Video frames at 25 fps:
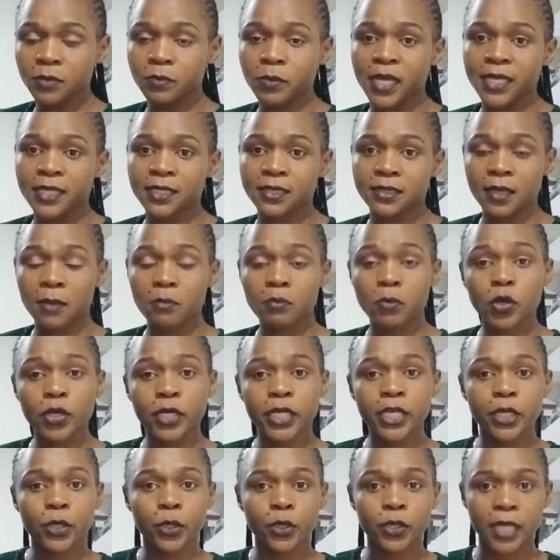by
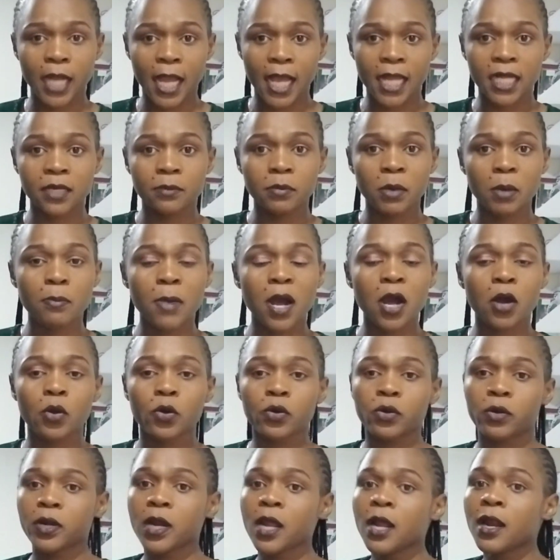somebody on Alibaba,
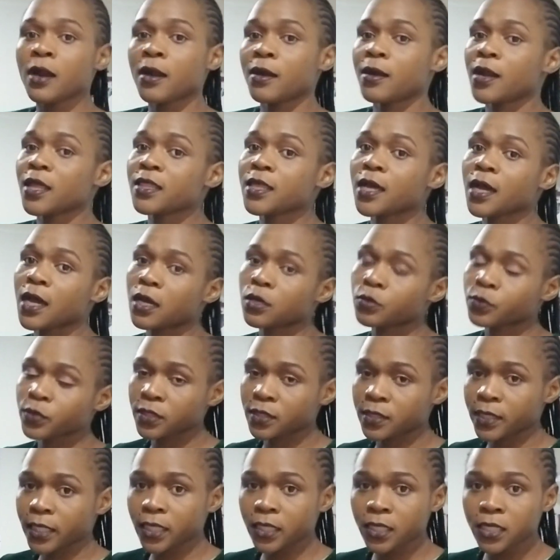or rather
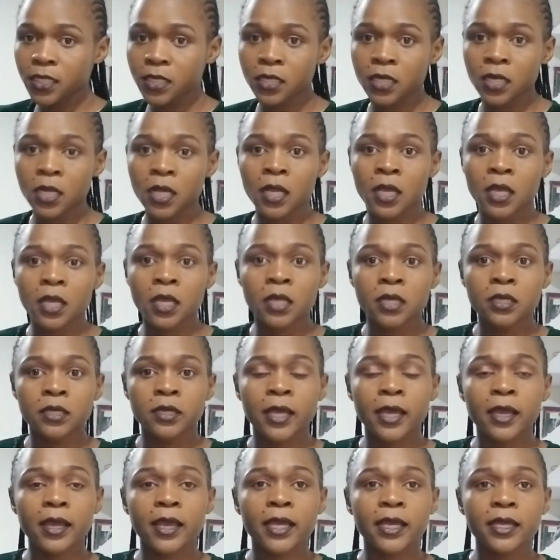outside,
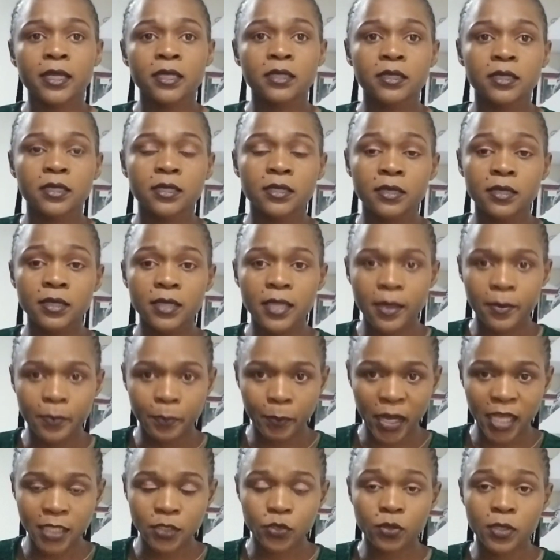and the
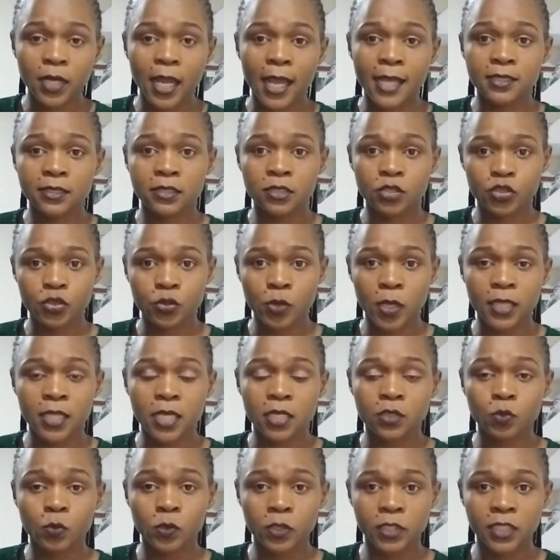person has ensured
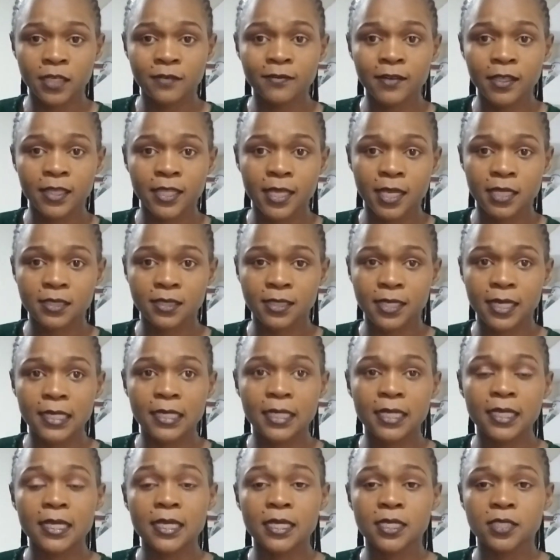that whatever they're
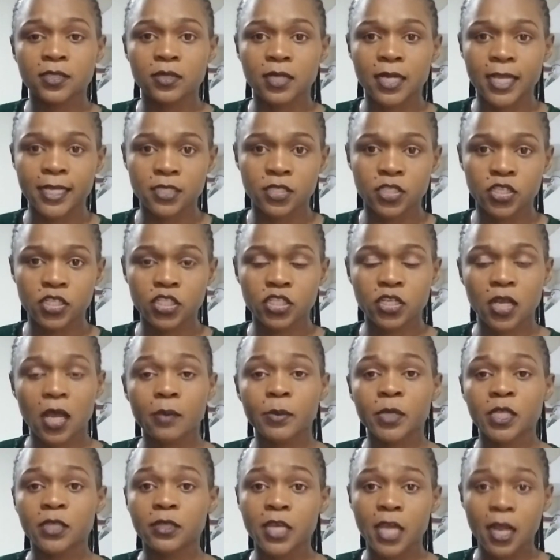selling is legit.
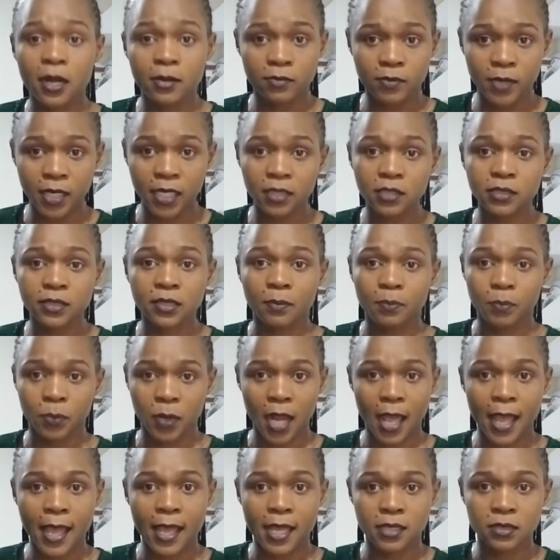They're real
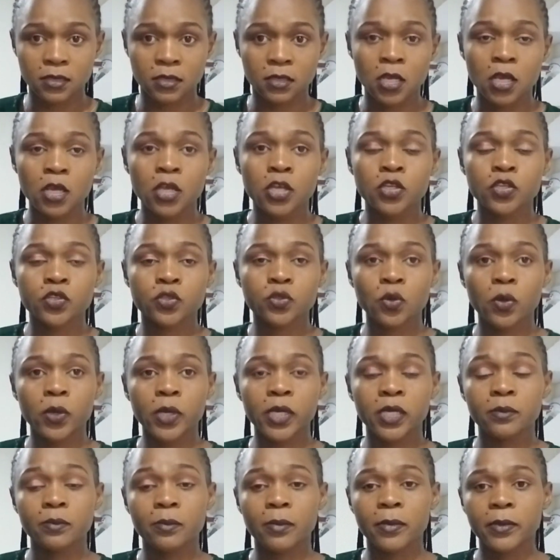suppliers. So
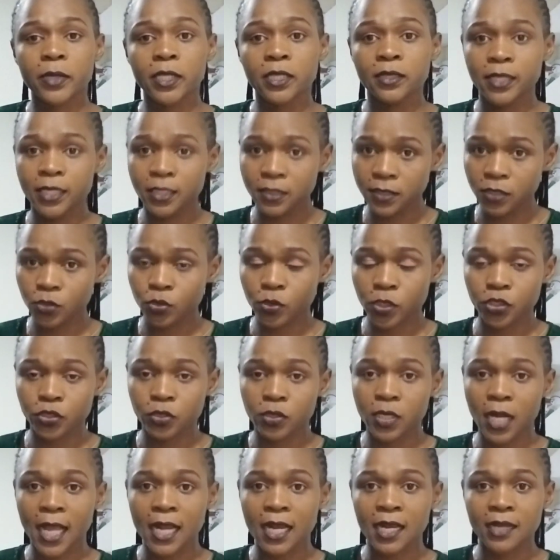in this
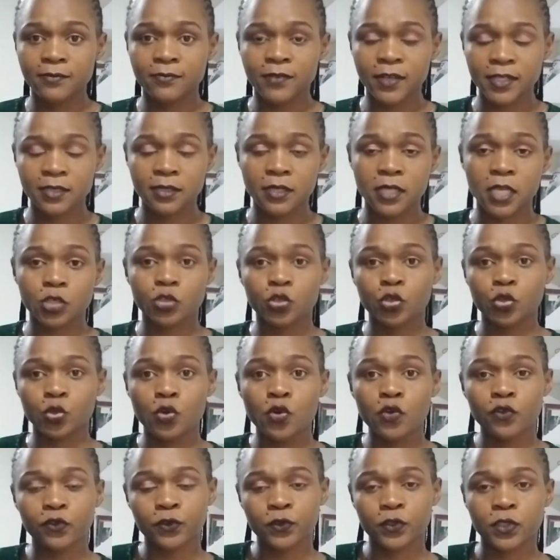situation, I'll advise that you
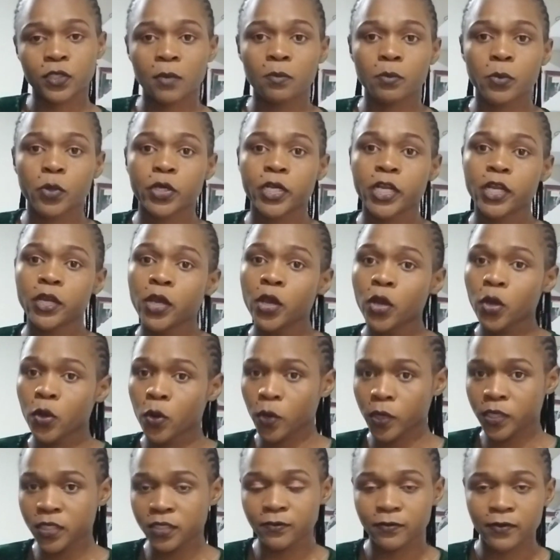go for somebody
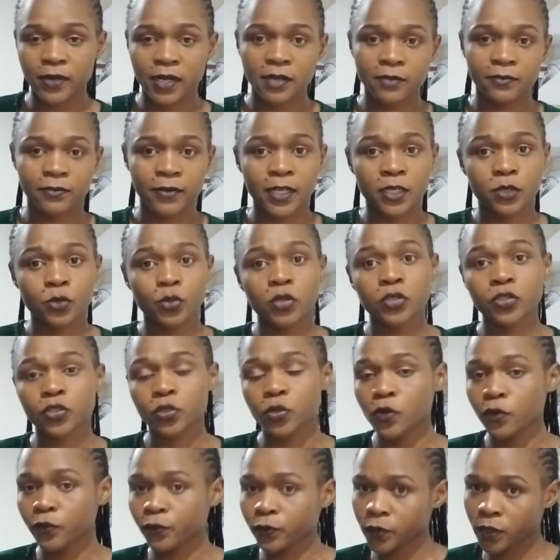who is verified.
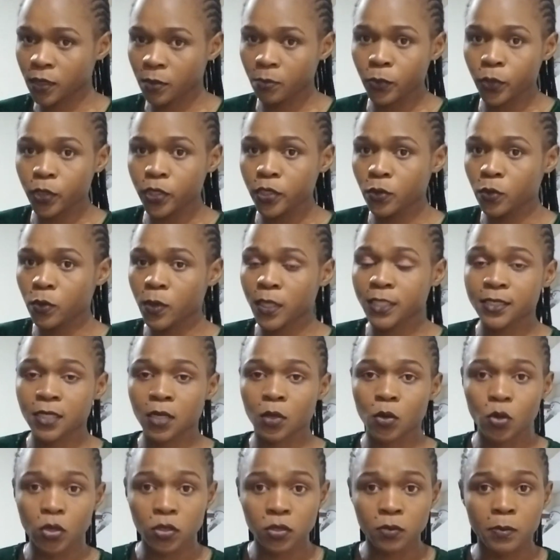Don't go for somebody who has
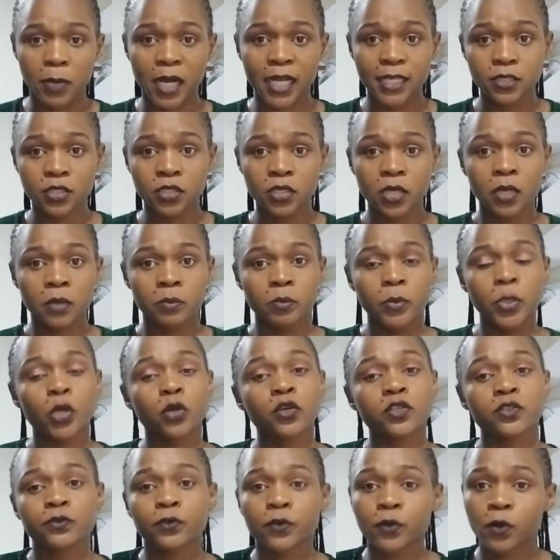a gold badge,
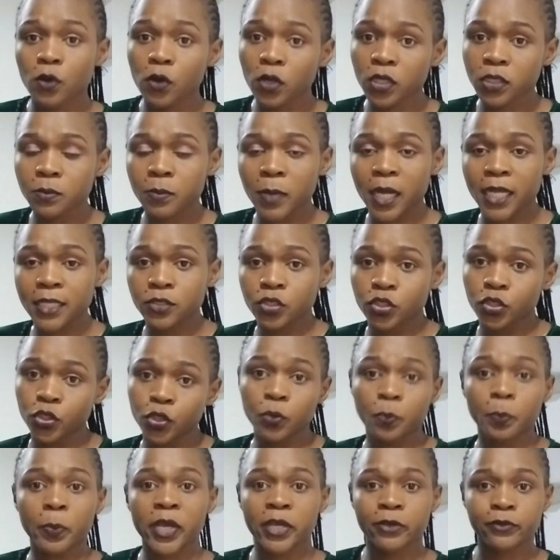because for gold badge
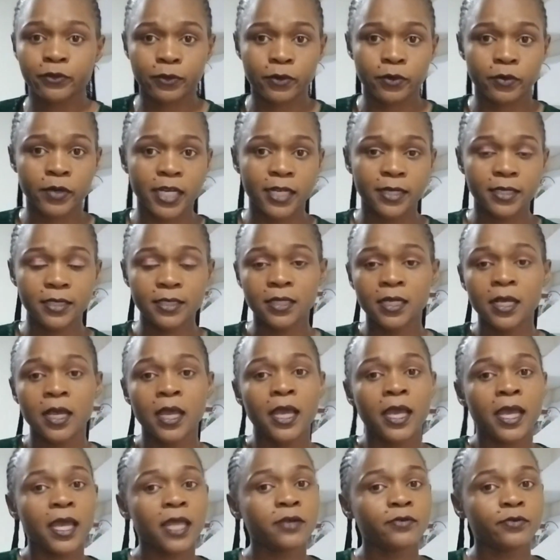you pay for it,
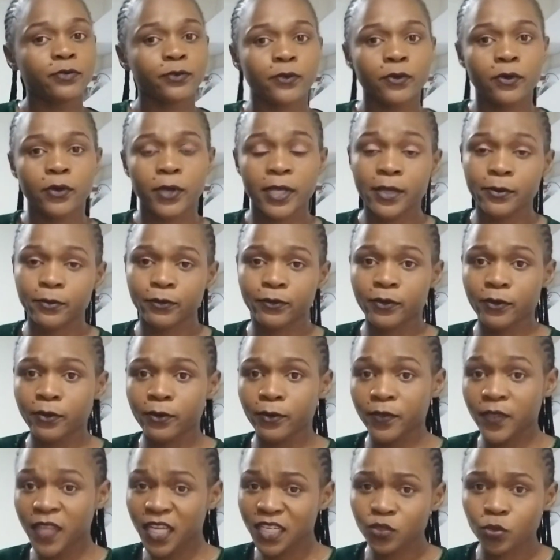and
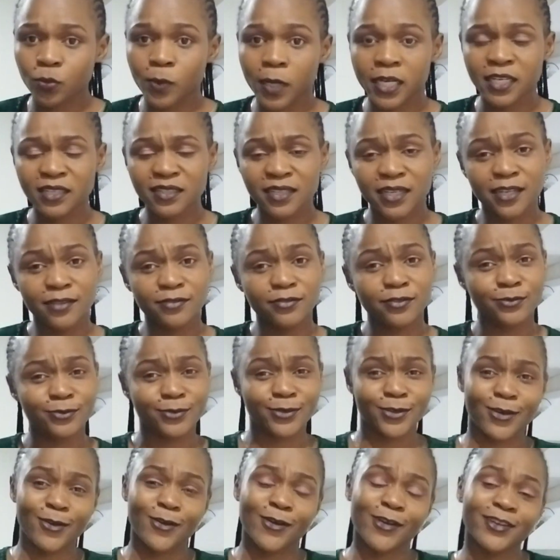for that one,
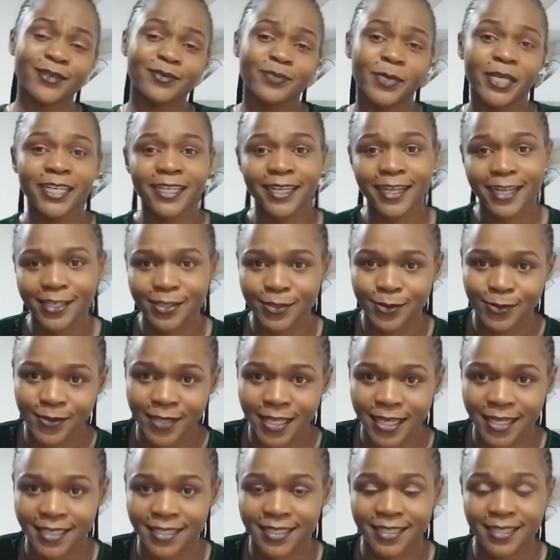even conmen can do
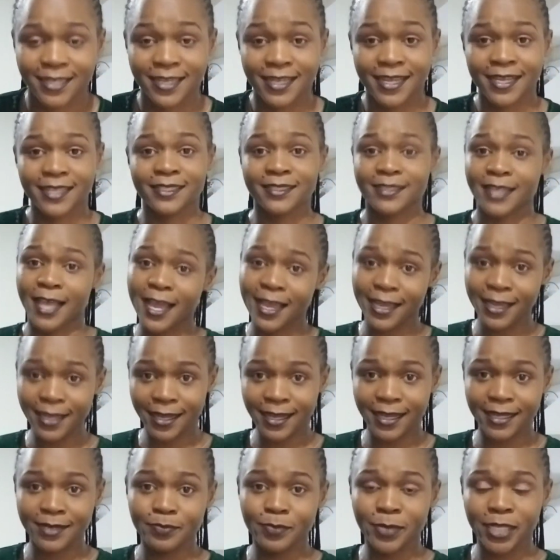that. Yes, I
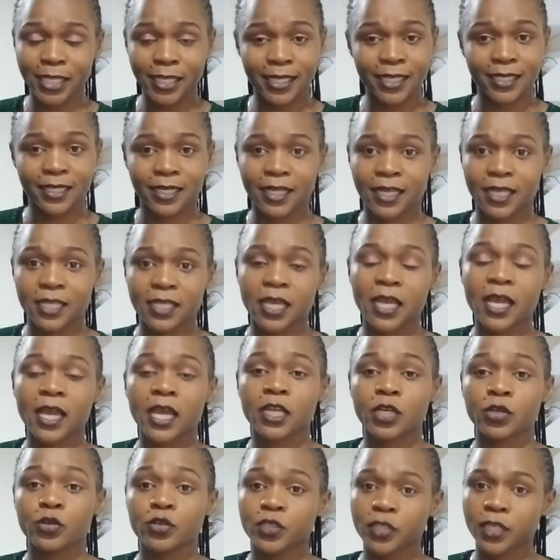can be in Kenya,
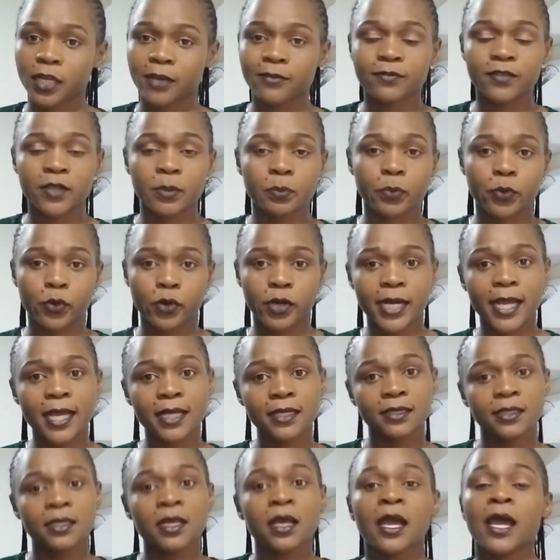I don't have the
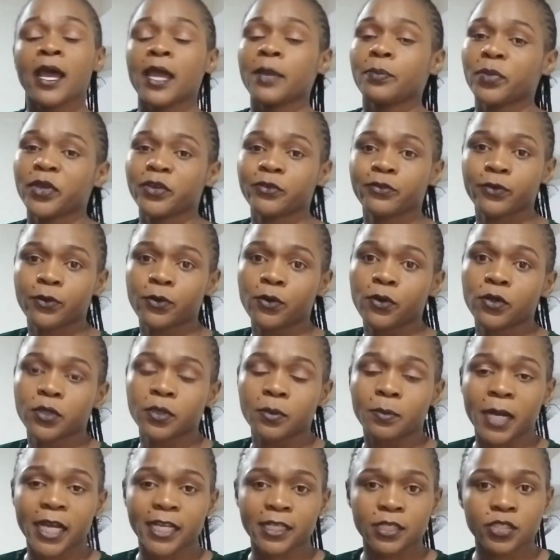products, I pay for
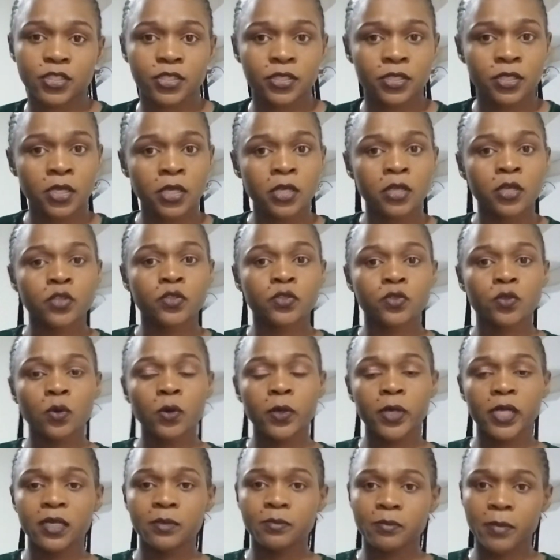gold badge.
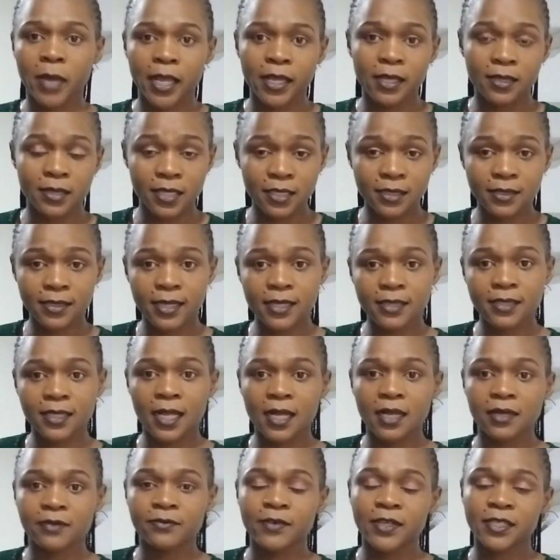So in this case,
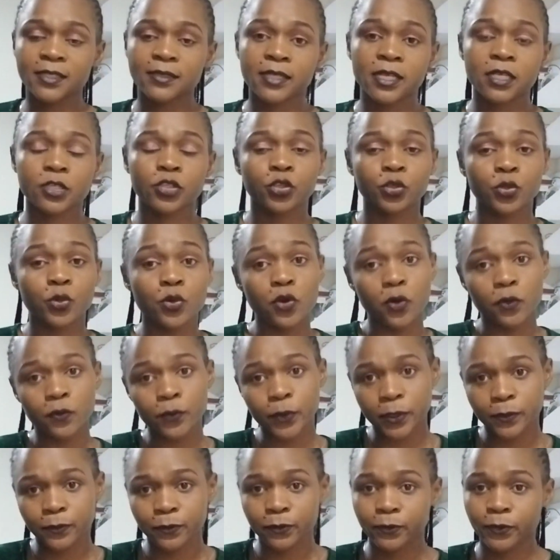I'll advise that you
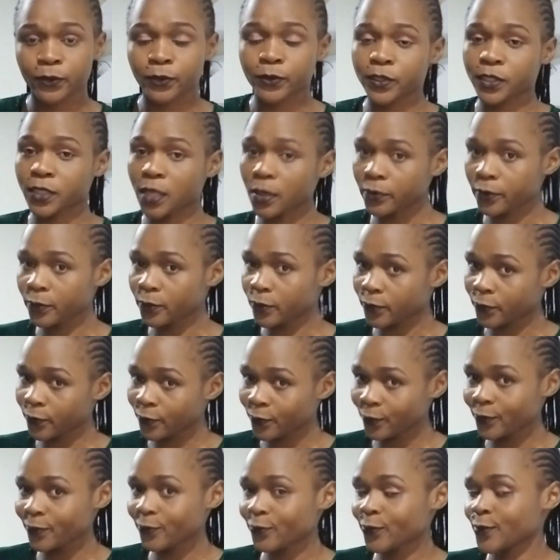go for
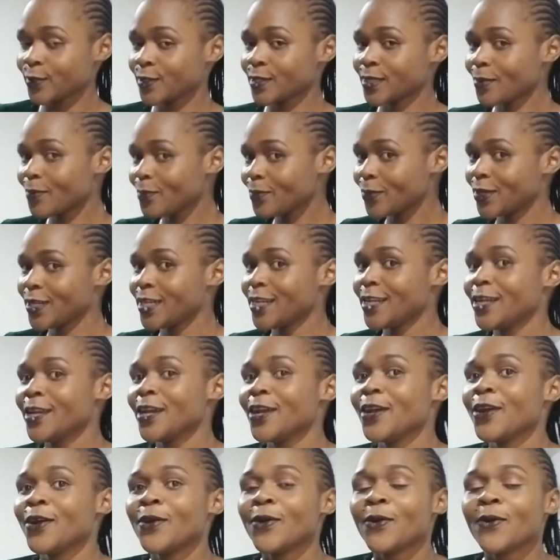
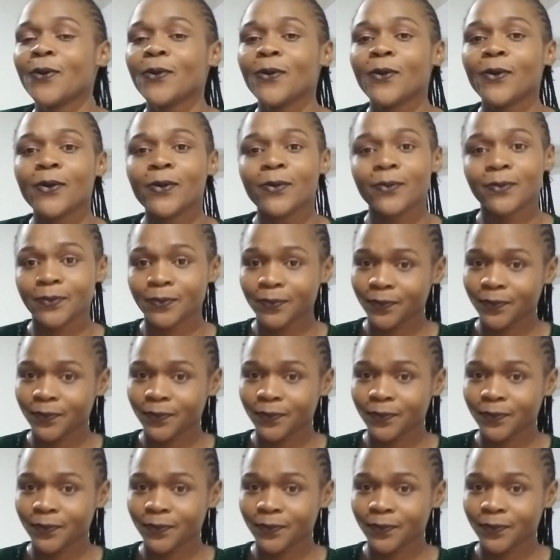somebody who